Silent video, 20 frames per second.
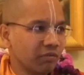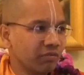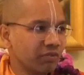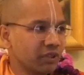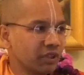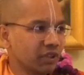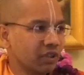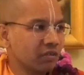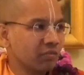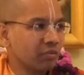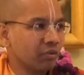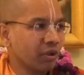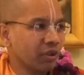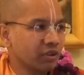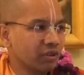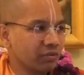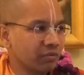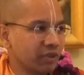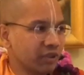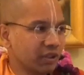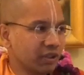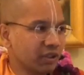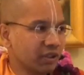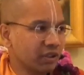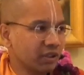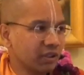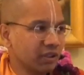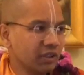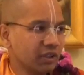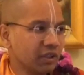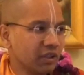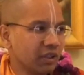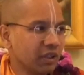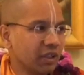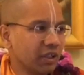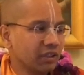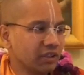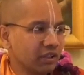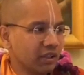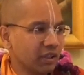physical proximity,
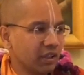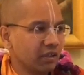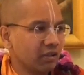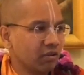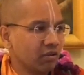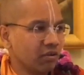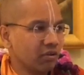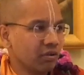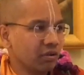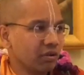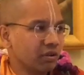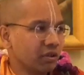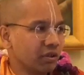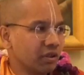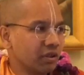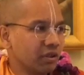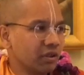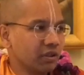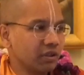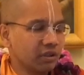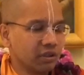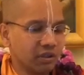as later on in